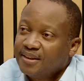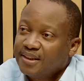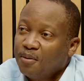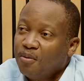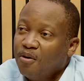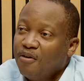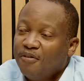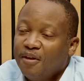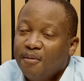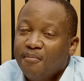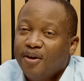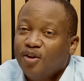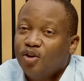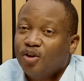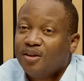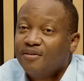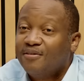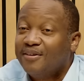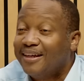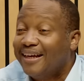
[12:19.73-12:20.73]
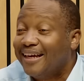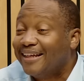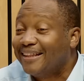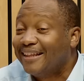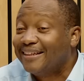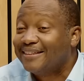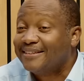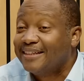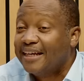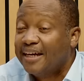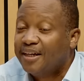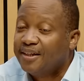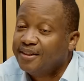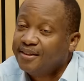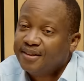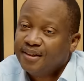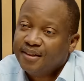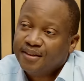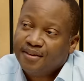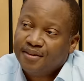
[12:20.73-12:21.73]
Some of them may not even get a single
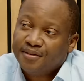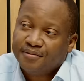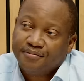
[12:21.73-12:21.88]
seat.